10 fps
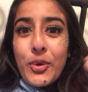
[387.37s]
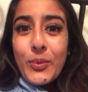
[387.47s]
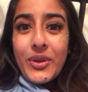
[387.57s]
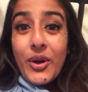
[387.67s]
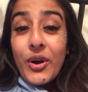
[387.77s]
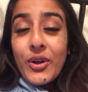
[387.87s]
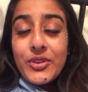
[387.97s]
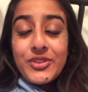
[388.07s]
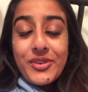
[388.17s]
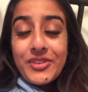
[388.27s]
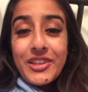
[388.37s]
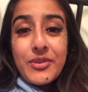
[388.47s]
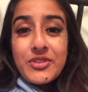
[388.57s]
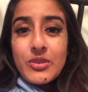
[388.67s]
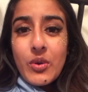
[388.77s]
We all don't really know
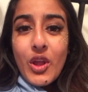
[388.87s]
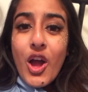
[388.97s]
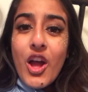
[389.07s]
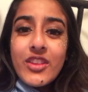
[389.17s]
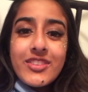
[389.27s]
what's going on.